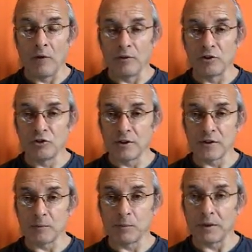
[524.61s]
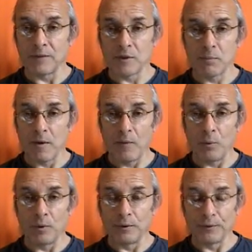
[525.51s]
intrinsic beliefs about the
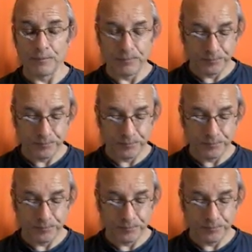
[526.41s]
world.